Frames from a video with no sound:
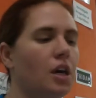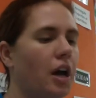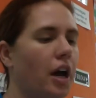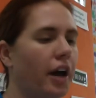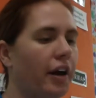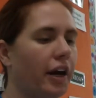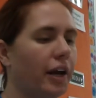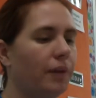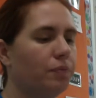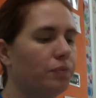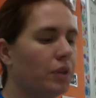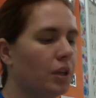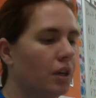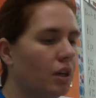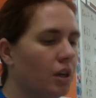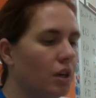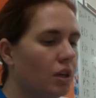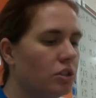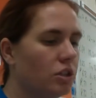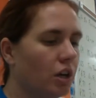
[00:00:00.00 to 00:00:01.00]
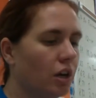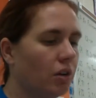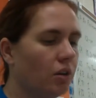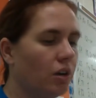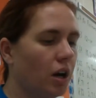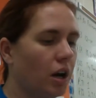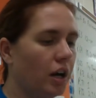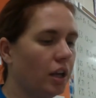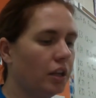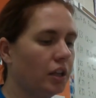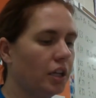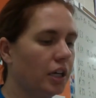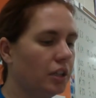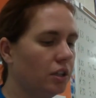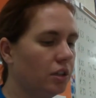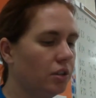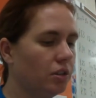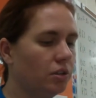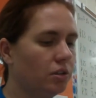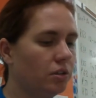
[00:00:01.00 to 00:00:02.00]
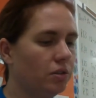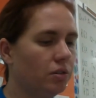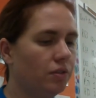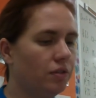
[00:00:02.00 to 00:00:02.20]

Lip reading: All right, so I'll let you